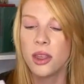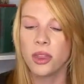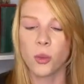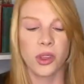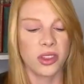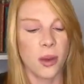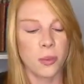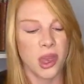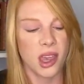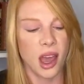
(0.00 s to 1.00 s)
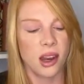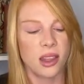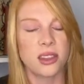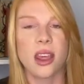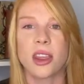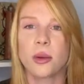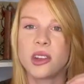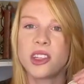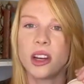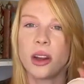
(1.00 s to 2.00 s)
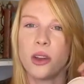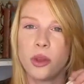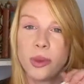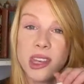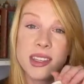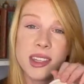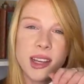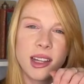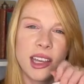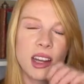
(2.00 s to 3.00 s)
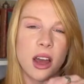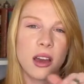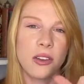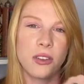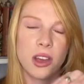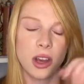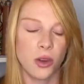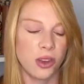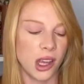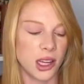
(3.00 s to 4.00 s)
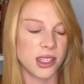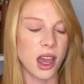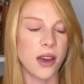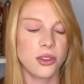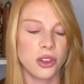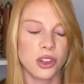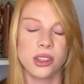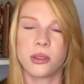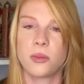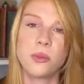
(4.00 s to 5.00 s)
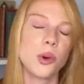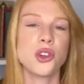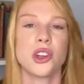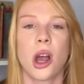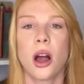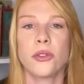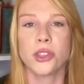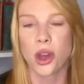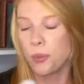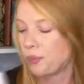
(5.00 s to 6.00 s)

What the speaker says: with them being kind of this leather material, they'll be easy to clean off. You know, if you get any scuffs, you can just brush it off. So